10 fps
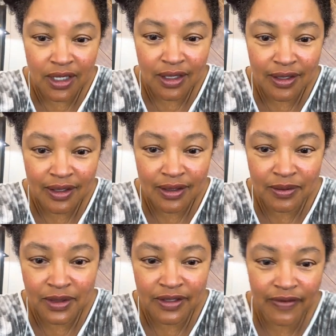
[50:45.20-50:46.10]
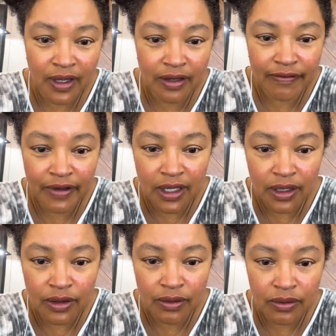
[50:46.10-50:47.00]
Hey, Regina. Let me see
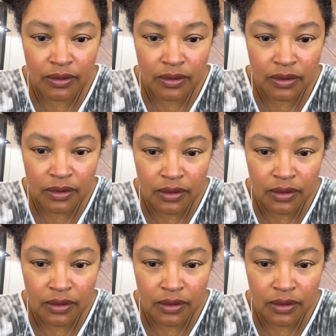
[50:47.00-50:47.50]
if I can invite